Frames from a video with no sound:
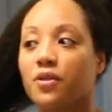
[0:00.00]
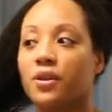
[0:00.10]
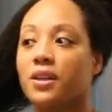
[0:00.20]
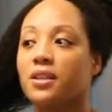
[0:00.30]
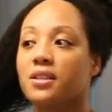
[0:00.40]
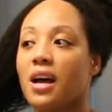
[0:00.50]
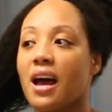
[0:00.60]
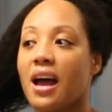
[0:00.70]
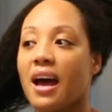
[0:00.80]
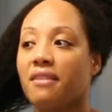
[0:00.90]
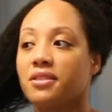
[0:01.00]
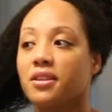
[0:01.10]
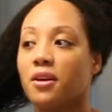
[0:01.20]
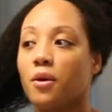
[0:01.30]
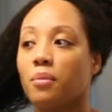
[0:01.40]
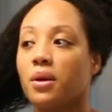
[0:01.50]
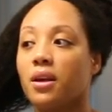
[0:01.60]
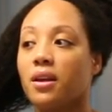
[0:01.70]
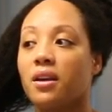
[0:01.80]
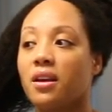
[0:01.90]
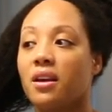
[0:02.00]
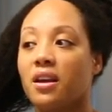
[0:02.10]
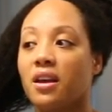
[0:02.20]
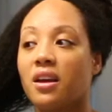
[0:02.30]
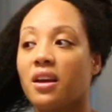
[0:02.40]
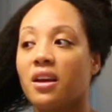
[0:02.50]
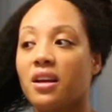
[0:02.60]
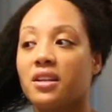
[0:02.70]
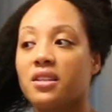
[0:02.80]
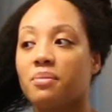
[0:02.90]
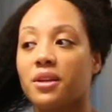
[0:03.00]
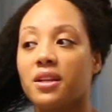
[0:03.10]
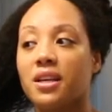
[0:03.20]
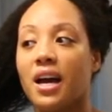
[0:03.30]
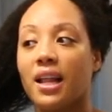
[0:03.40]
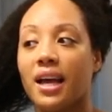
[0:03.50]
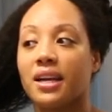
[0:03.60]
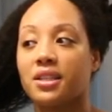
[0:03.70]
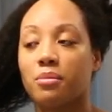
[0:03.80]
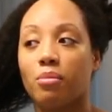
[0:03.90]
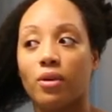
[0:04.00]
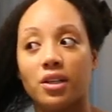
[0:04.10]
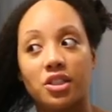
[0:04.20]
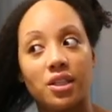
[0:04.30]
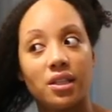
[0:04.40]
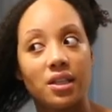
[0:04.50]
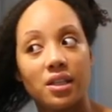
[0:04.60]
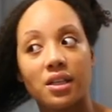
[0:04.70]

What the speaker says: for this I have to comb it. Typically I like to brush it.